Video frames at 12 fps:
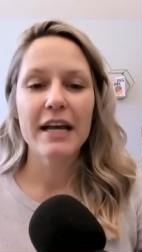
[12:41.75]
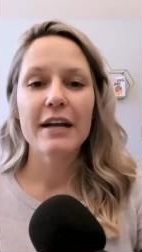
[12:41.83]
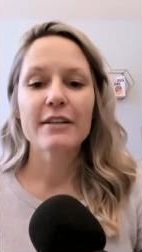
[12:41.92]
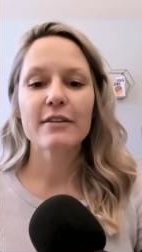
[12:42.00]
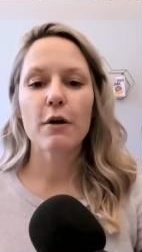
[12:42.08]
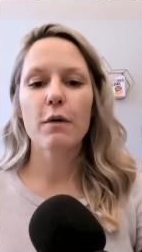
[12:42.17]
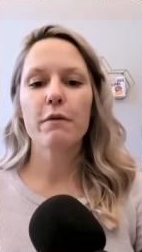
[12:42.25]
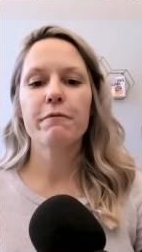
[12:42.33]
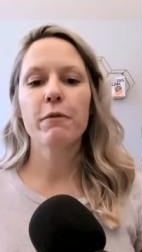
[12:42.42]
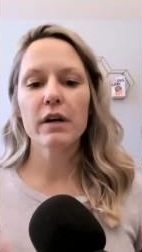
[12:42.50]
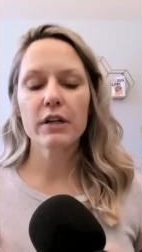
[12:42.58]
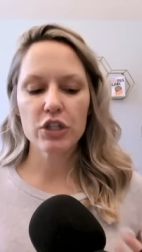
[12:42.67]
So
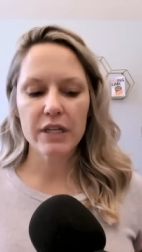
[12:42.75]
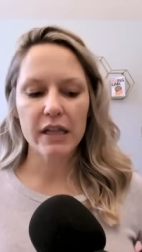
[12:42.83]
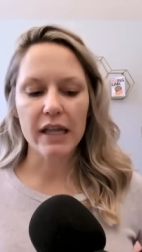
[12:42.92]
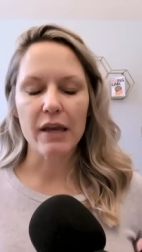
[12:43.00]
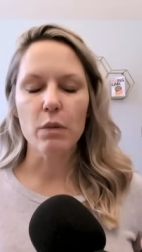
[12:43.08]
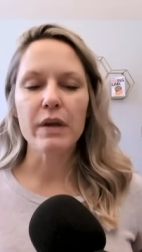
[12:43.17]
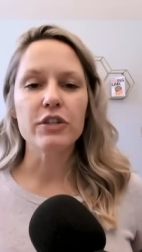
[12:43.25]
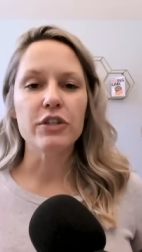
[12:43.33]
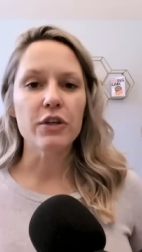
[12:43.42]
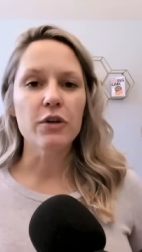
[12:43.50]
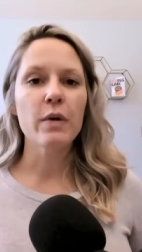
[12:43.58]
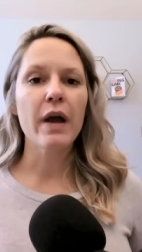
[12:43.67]
fortunately, we
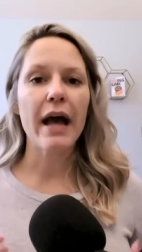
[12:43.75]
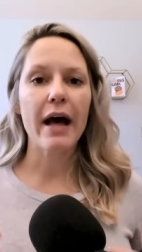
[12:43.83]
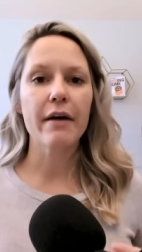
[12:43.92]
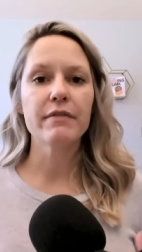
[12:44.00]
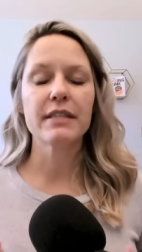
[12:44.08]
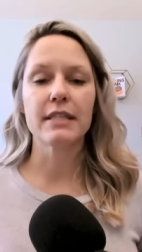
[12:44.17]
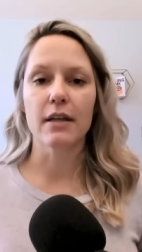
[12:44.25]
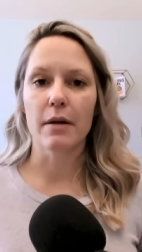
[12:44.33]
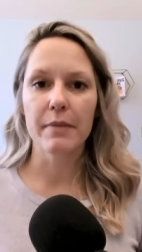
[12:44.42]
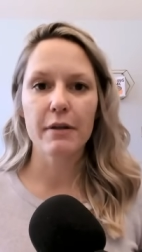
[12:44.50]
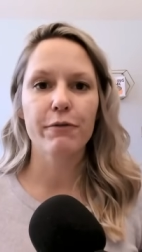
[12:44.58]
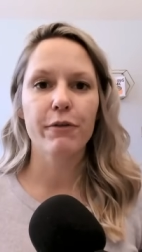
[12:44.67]
do have some
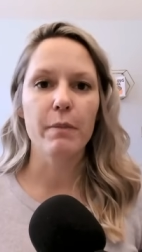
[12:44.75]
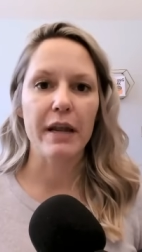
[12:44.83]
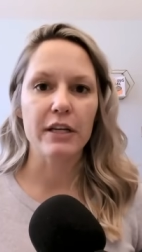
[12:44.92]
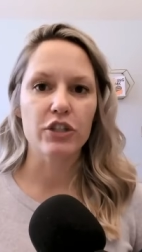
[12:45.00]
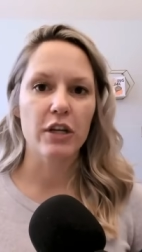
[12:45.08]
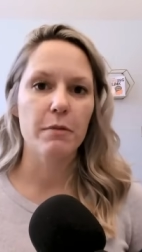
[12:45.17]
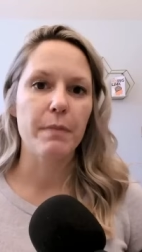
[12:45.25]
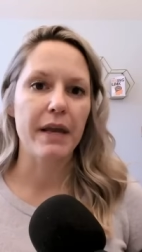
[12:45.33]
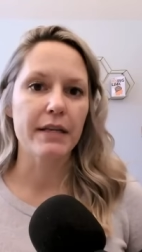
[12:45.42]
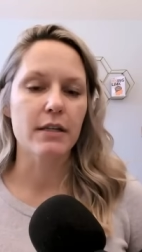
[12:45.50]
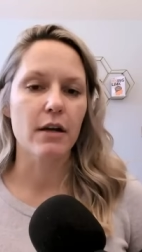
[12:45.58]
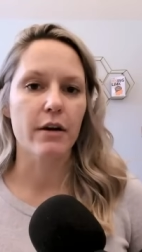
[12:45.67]
information
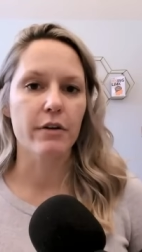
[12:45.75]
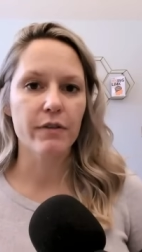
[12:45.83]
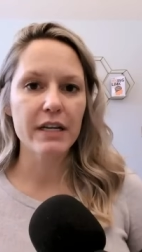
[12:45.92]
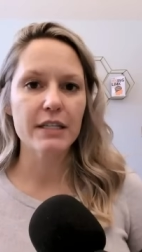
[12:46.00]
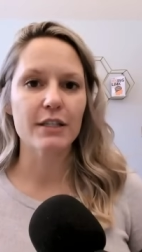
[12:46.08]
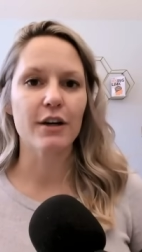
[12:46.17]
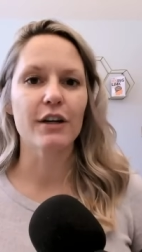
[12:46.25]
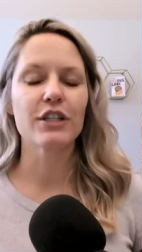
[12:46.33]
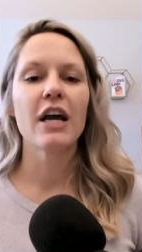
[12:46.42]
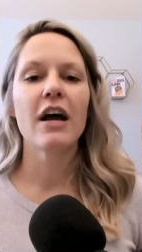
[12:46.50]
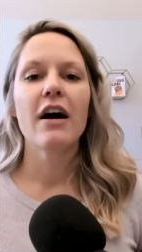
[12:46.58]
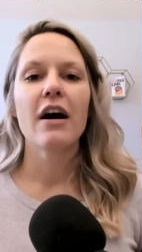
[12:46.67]
based on research
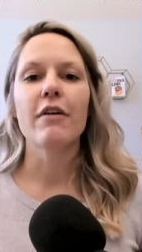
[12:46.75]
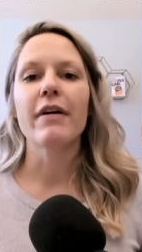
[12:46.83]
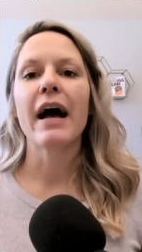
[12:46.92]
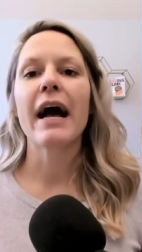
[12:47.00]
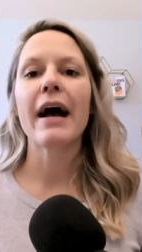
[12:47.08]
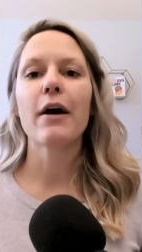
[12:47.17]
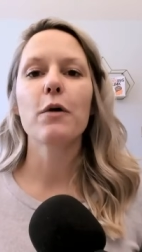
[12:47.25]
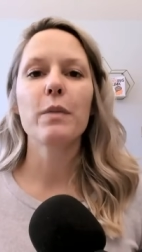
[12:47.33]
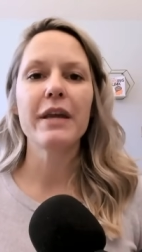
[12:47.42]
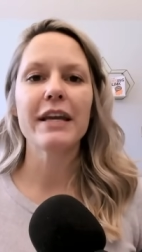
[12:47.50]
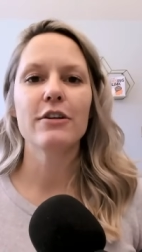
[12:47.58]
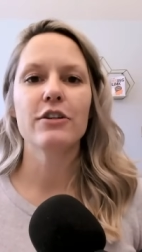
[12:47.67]
of how we
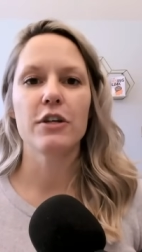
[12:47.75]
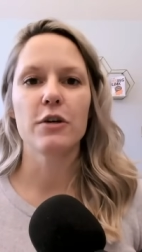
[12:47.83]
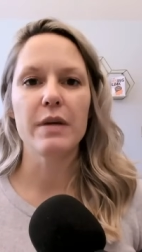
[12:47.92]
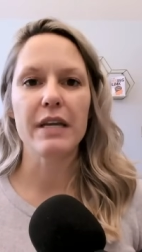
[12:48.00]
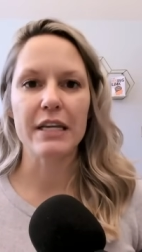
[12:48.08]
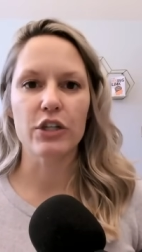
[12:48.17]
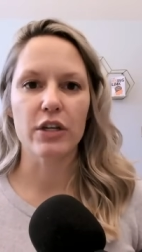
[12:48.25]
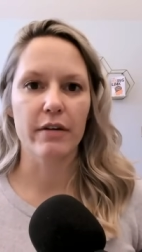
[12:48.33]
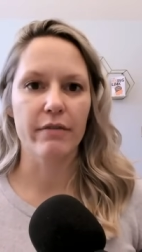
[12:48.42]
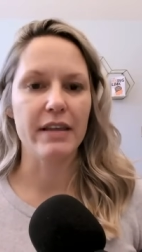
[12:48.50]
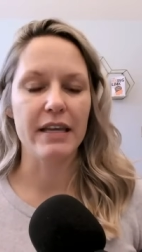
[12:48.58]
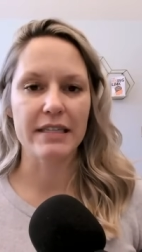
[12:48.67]
can do each
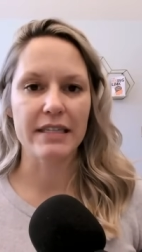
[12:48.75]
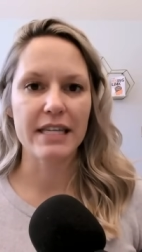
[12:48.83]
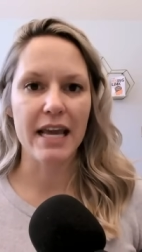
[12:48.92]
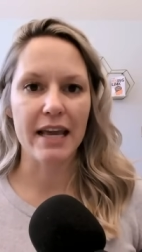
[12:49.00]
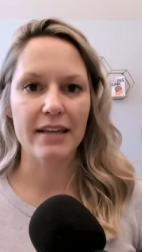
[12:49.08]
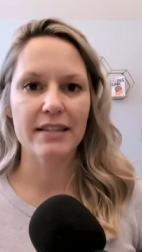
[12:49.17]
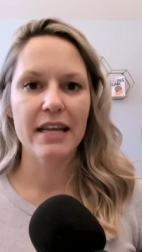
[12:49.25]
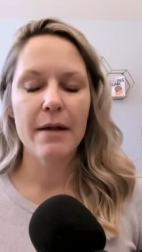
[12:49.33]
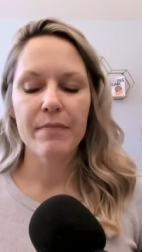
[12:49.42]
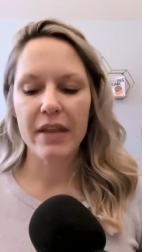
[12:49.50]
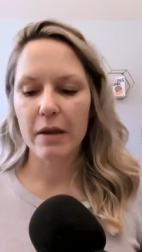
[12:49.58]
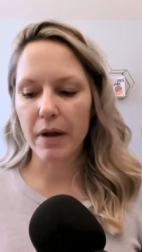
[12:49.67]
of these things.
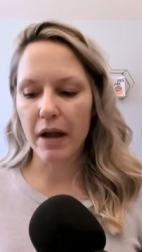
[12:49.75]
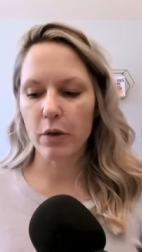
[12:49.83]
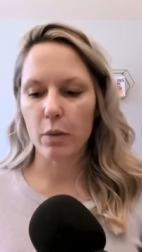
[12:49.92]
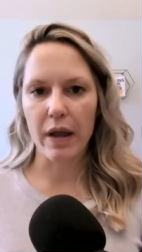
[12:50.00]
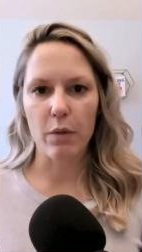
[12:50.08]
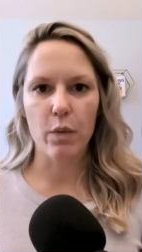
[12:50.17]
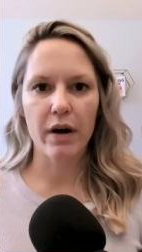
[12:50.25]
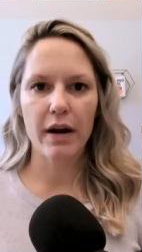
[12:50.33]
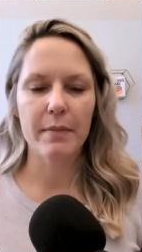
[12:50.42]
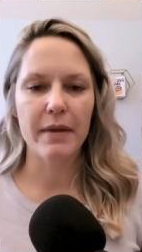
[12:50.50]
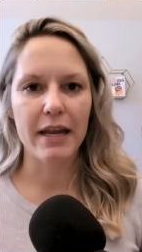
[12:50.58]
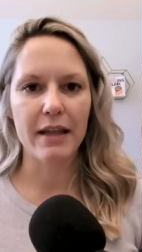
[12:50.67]
And by the way, where
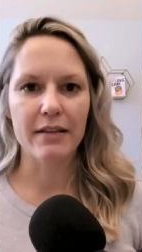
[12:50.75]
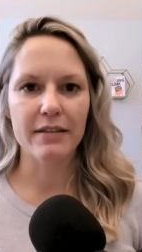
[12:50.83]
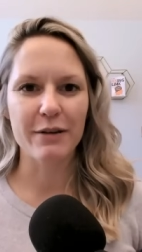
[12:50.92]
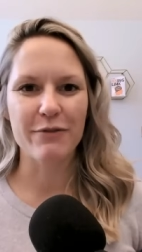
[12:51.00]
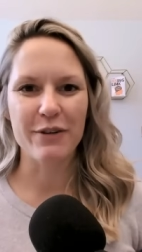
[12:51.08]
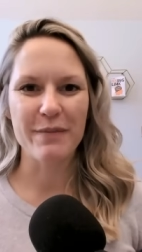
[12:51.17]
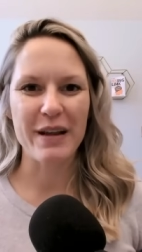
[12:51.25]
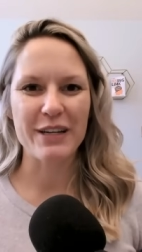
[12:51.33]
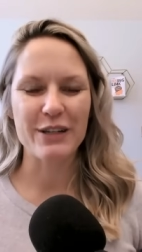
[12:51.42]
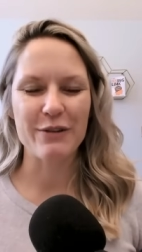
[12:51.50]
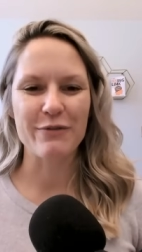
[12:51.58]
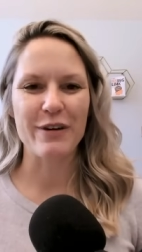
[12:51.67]
I'm getting this
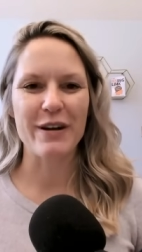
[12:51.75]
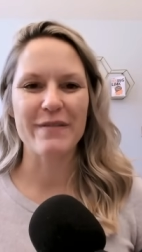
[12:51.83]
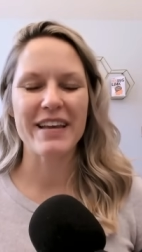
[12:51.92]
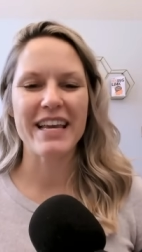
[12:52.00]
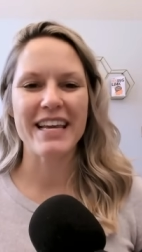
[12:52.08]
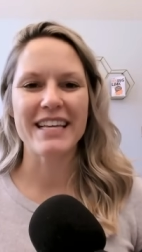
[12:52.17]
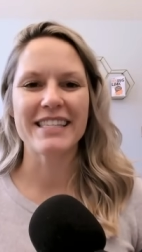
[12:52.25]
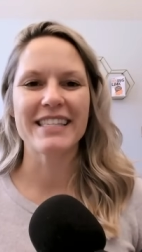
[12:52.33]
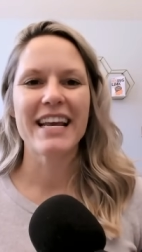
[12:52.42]
information from is